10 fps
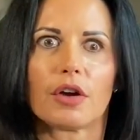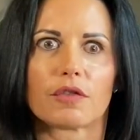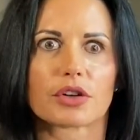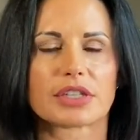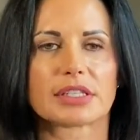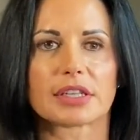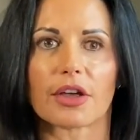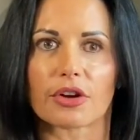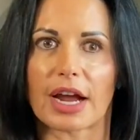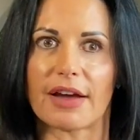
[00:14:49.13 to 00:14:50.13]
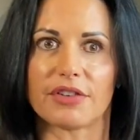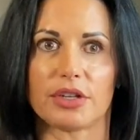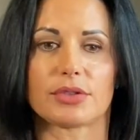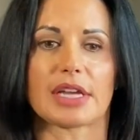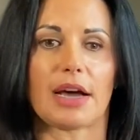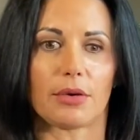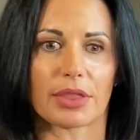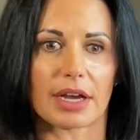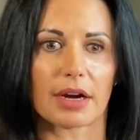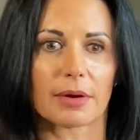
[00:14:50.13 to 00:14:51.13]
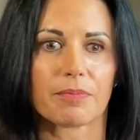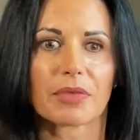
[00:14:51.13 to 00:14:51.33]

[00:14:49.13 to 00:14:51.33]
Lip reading: versus other avenues out there.